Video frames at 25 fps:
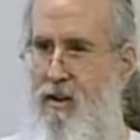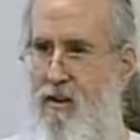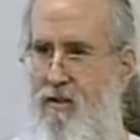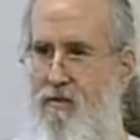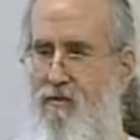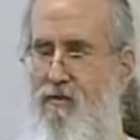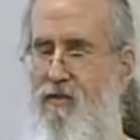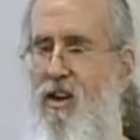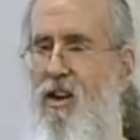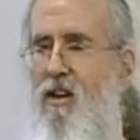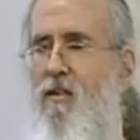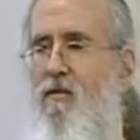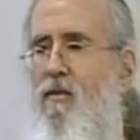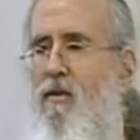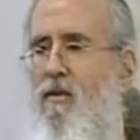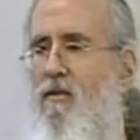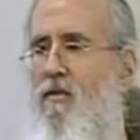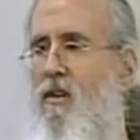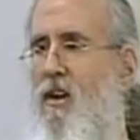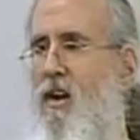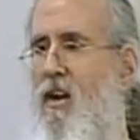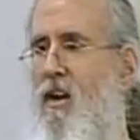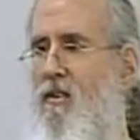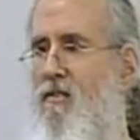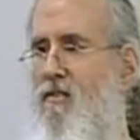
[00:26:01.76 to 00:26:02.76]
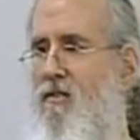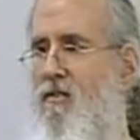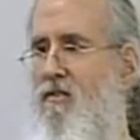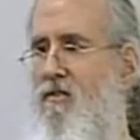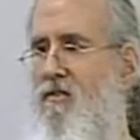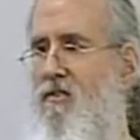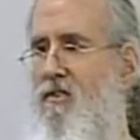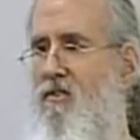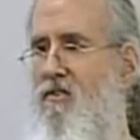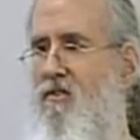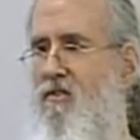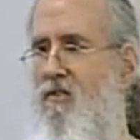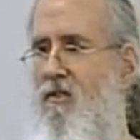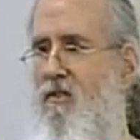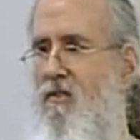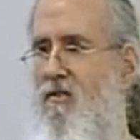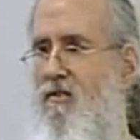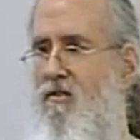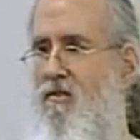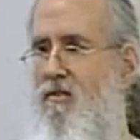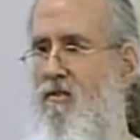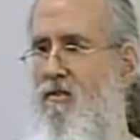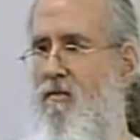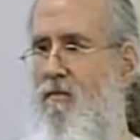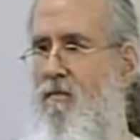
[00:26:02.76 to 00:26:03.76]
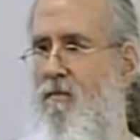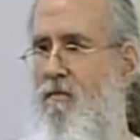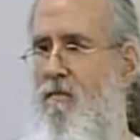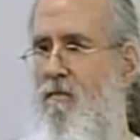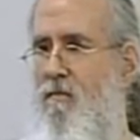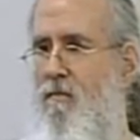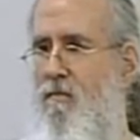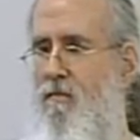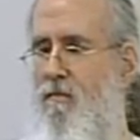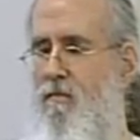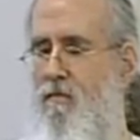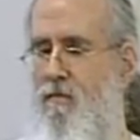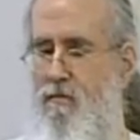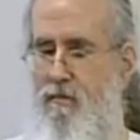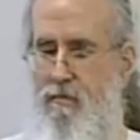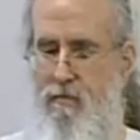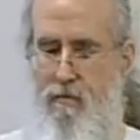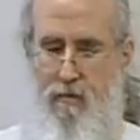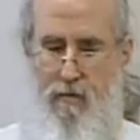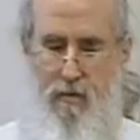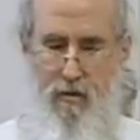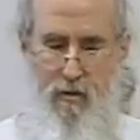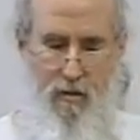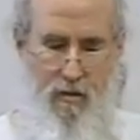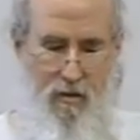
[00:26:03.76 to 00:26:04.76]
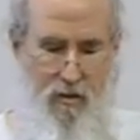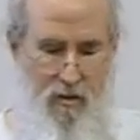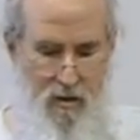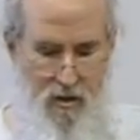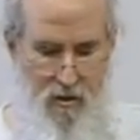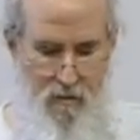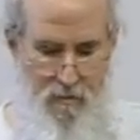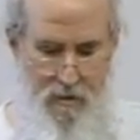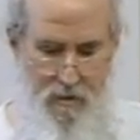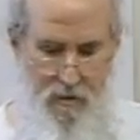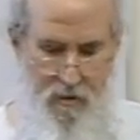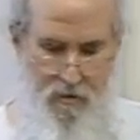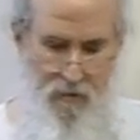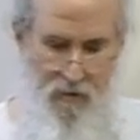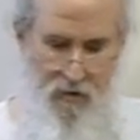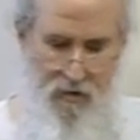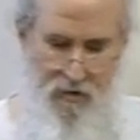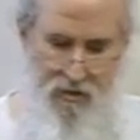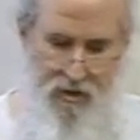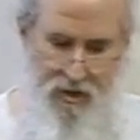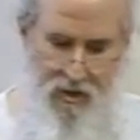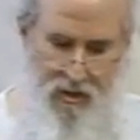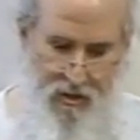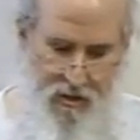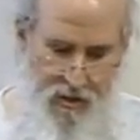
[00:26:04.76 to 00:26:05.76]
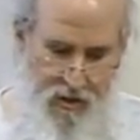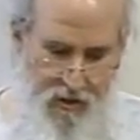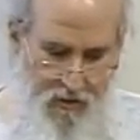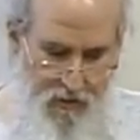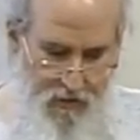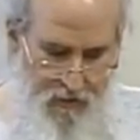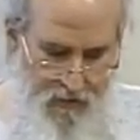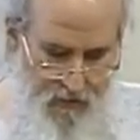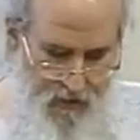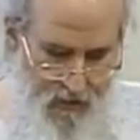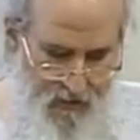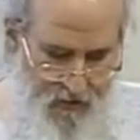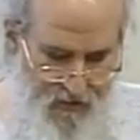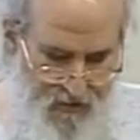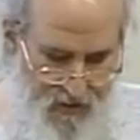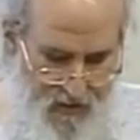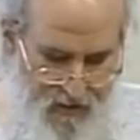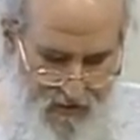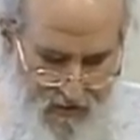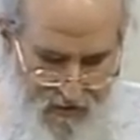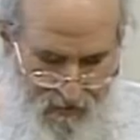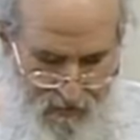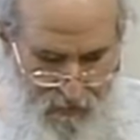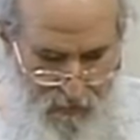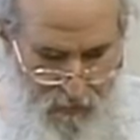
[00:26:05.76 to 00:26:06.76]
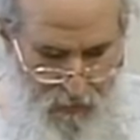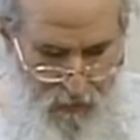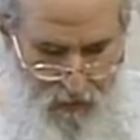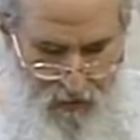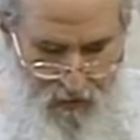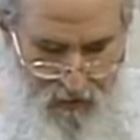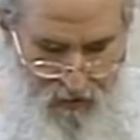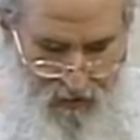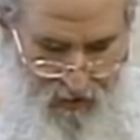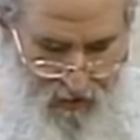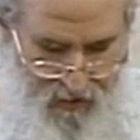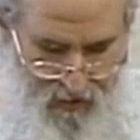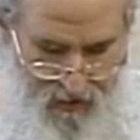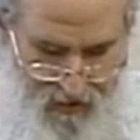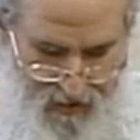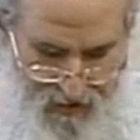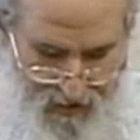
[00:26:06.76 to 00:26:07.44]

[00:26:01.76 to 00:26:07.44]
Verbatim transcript: in favor of God's existence. And maybe I'll write that down because that sounds even more clear.